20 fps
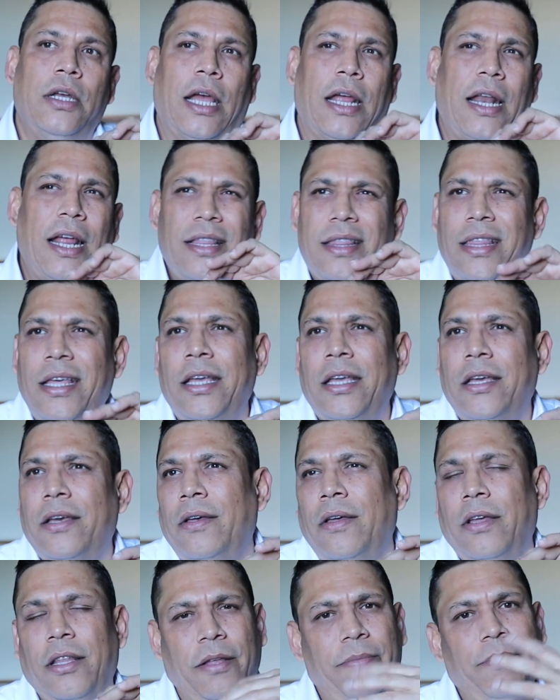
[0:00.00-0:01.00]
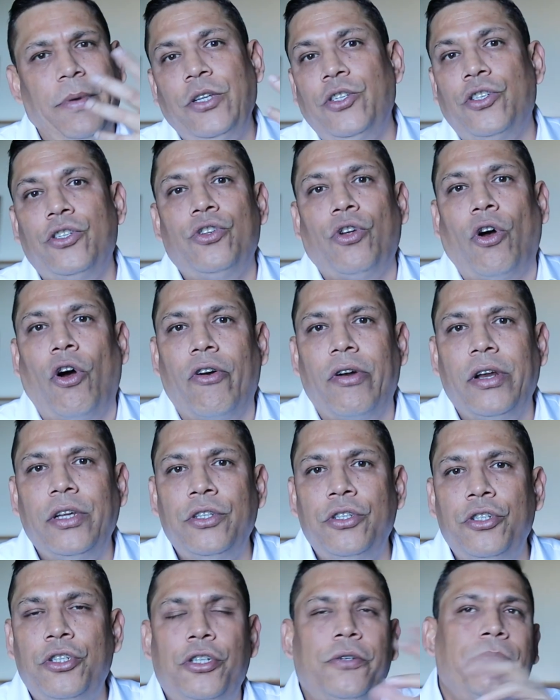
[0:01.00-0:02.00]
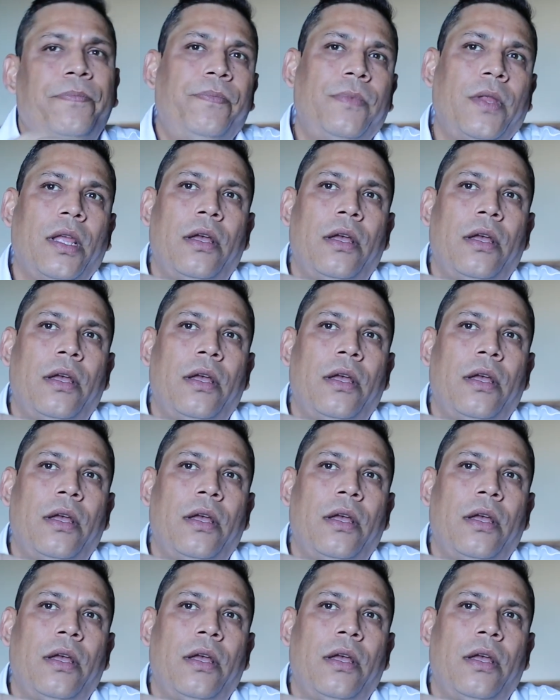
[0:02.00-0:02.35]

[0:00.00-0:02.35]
And I think they mentioned orange,